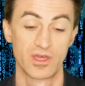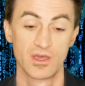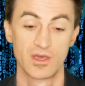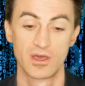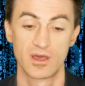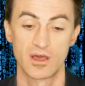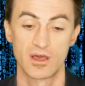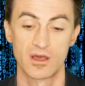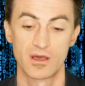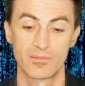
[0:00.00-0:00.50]

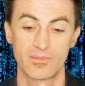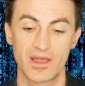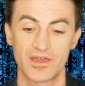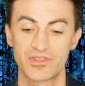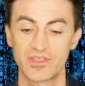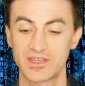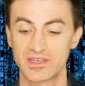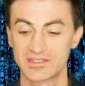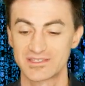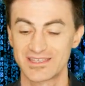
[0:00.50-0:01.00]
I think
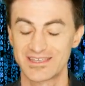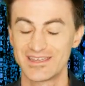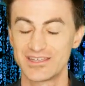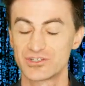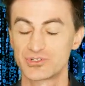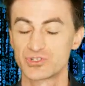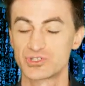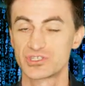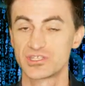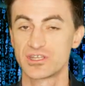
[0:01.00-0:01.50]
it's
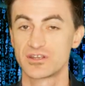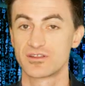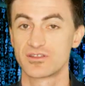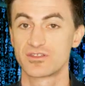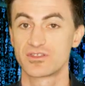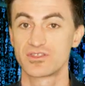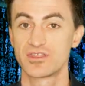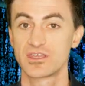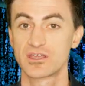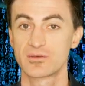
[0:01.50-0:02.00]
interesting to
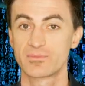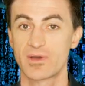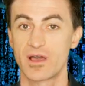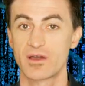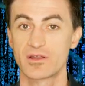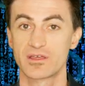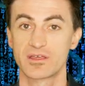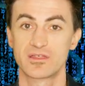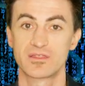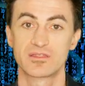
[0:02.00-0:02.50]
think about
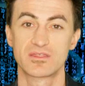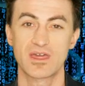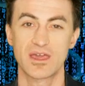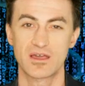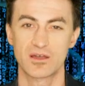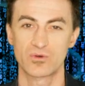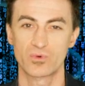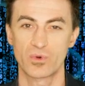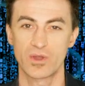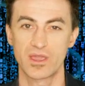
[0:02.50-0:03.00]
it that
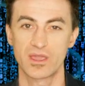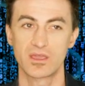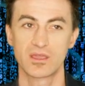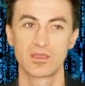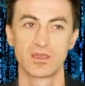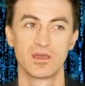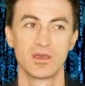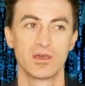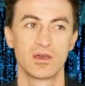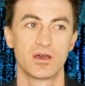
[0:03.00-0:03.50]
way,
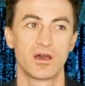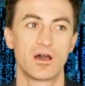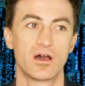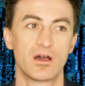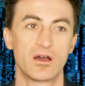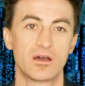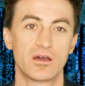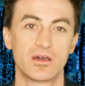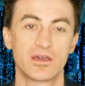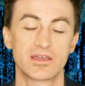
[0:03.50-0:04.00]

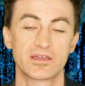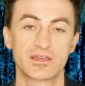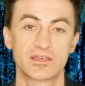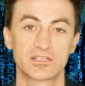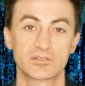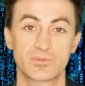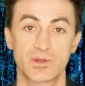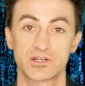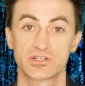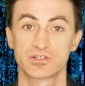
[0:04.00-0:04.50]

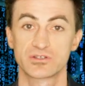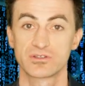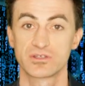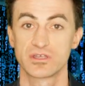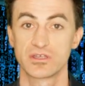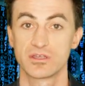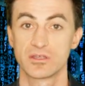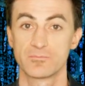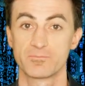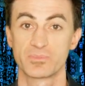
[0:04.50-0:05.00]

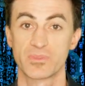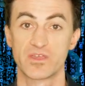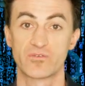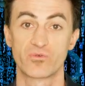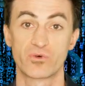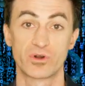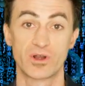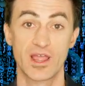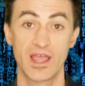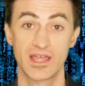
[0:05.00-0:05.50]
especially if we're
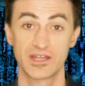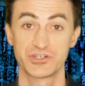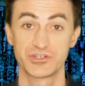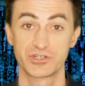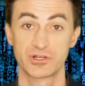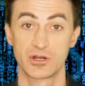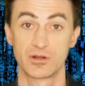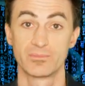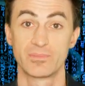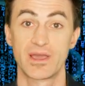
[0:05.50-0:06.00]
hedging our
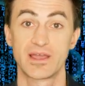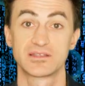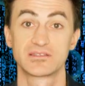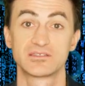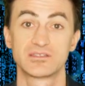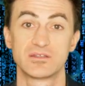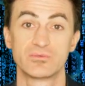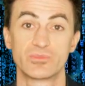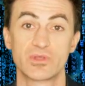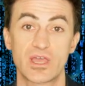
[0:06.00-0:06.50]
bets
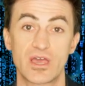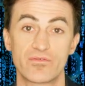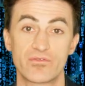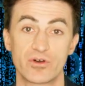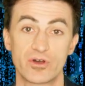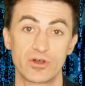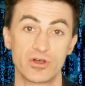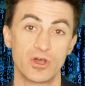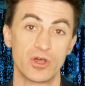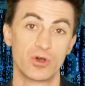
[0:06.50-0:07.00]
and we have a
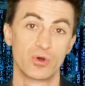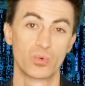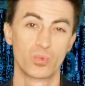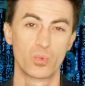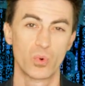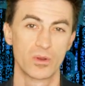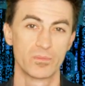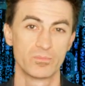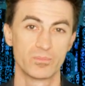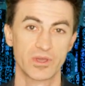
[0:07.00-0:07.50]

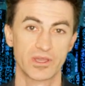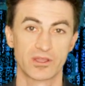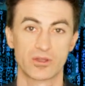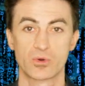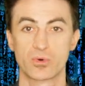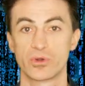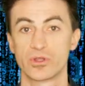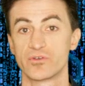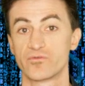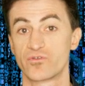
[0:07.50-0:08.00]
1
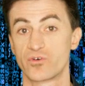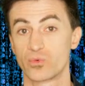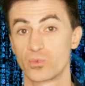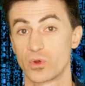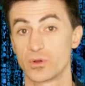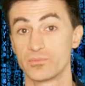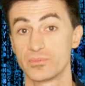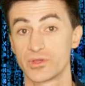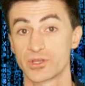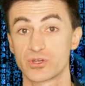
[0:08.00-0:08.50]
Bitcoin for 1
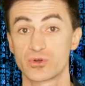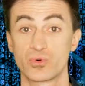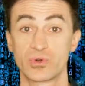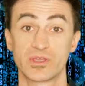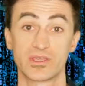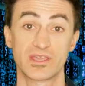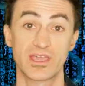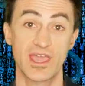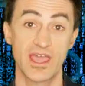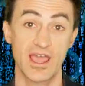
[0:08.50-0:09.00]
Bitcoin
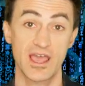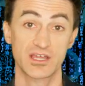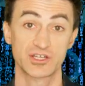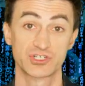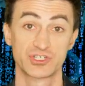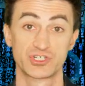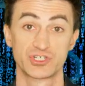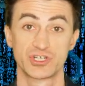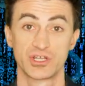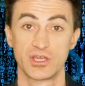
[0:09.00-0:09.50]

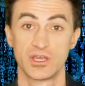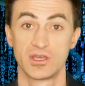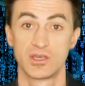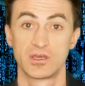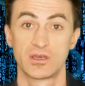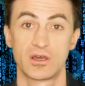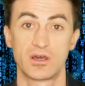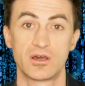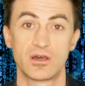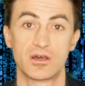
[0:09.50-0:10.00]
Cash
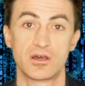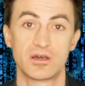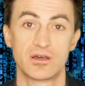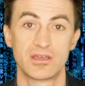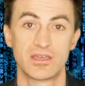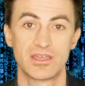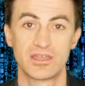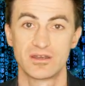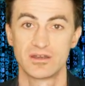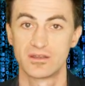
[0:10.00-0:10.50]

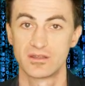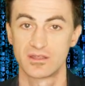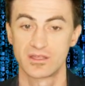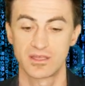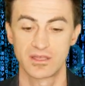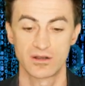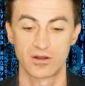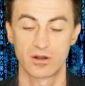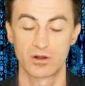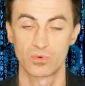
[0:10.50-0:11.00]
in
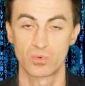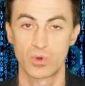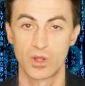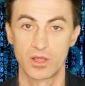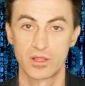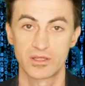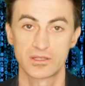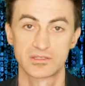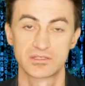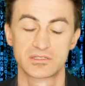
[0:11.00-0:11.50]
our
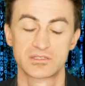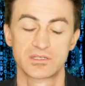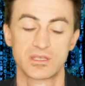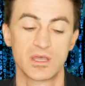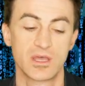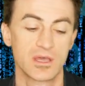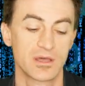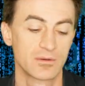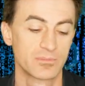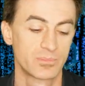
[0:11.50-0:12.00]
wallets.
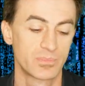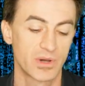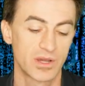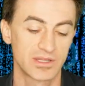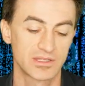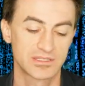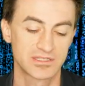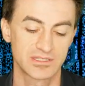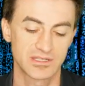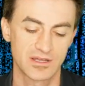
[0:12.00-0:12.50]

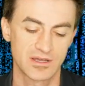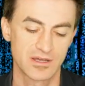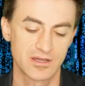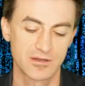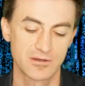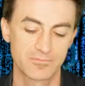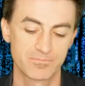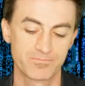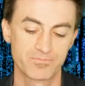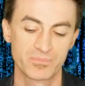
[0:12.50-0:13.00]
But
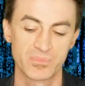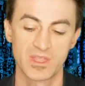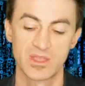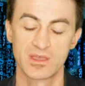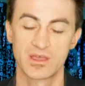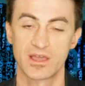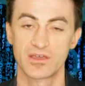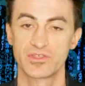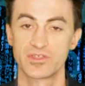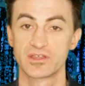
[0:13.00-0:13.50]
I
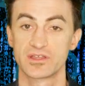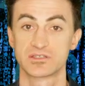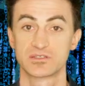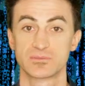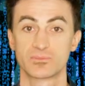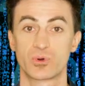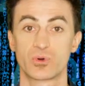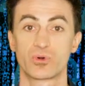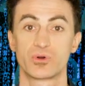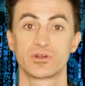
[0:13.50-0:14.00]
think it's
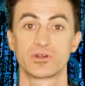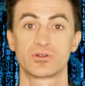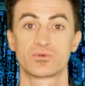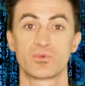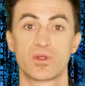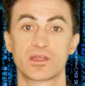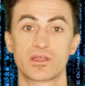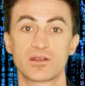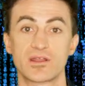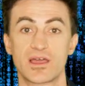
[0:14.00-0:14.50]
important to
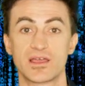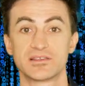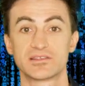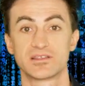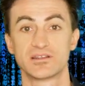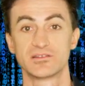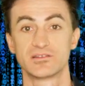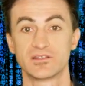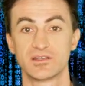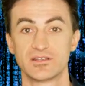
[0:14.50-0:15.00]
recognize
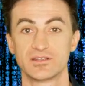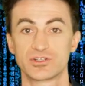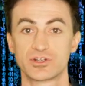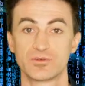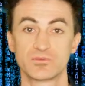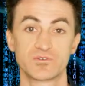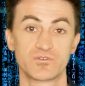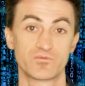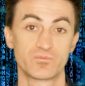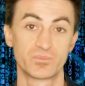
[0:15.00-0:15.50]
that in terms
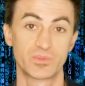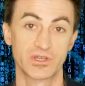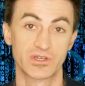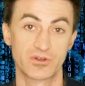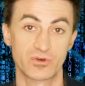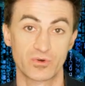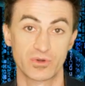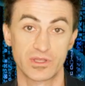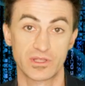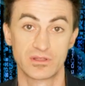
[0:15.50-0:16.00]
of
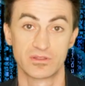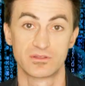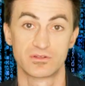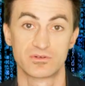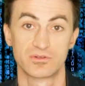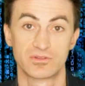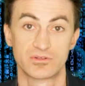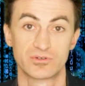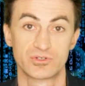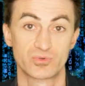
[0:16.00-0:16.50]
Bitcoin,
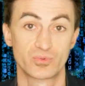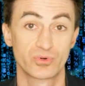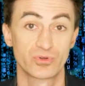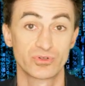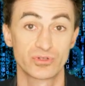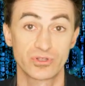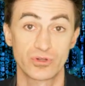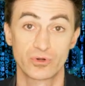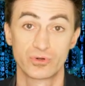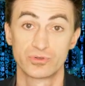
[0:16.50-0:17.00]
there's really
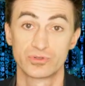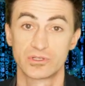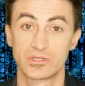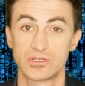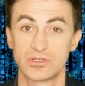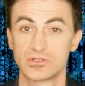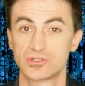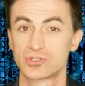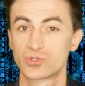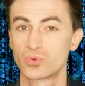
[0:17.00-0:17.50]
only
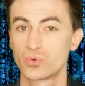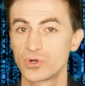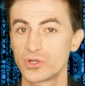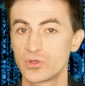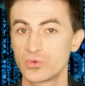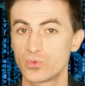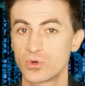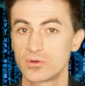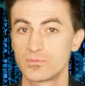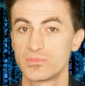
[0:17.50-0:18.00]

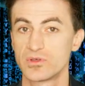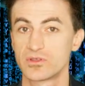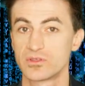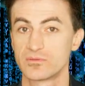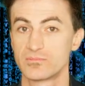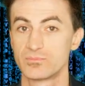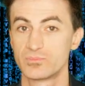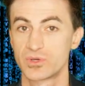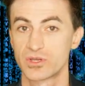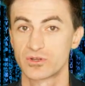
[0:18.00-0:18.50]
21 million
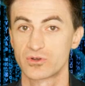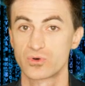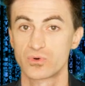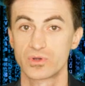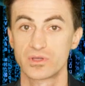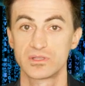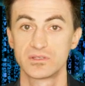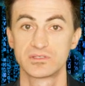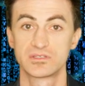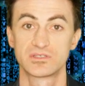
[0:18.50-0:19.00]

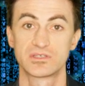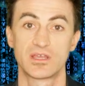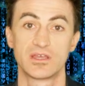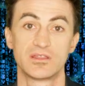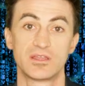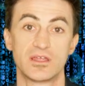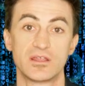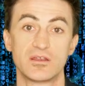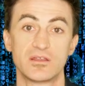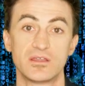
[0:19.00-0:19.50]
Bitcoins. And
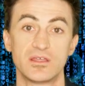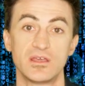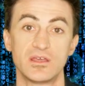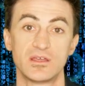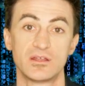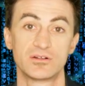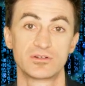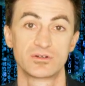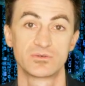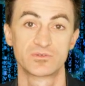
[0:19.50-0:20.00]
then in
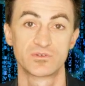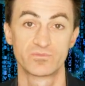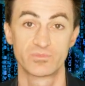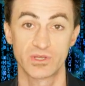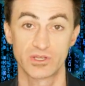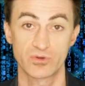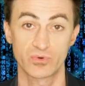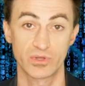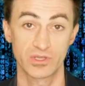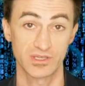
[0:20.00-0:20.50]
terms of
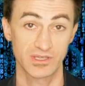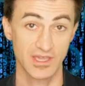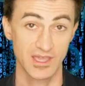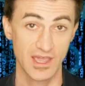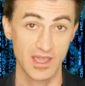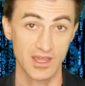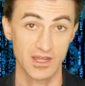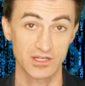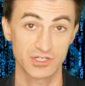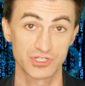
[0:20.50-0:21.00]
Bitcoin
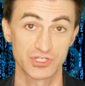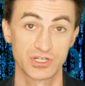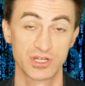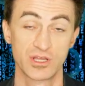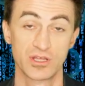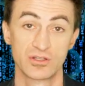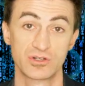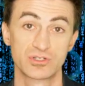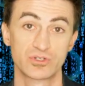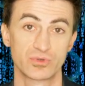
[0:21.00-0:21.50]
Cash,
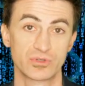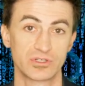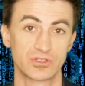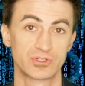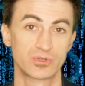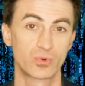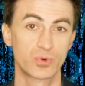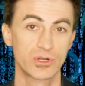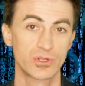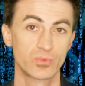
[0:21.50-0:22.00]
there's only
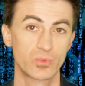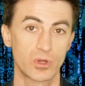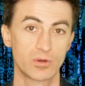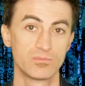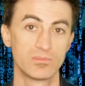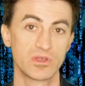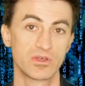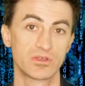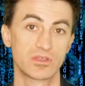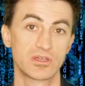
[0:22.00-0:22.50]
21
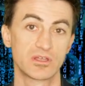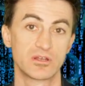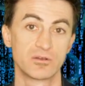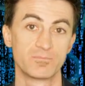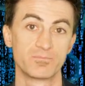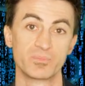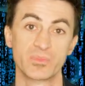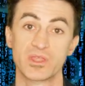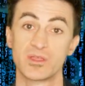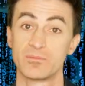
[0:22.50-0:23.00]
million
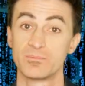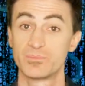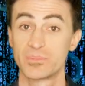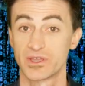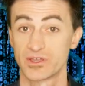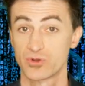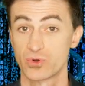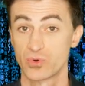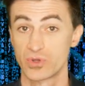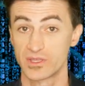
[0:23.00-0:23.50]

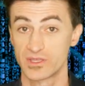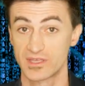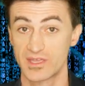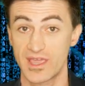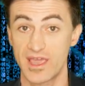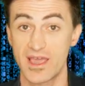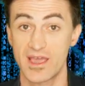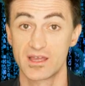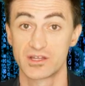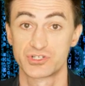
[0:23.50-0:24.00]
Bitcoin
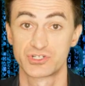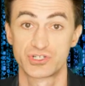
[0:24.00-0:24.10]
Cash.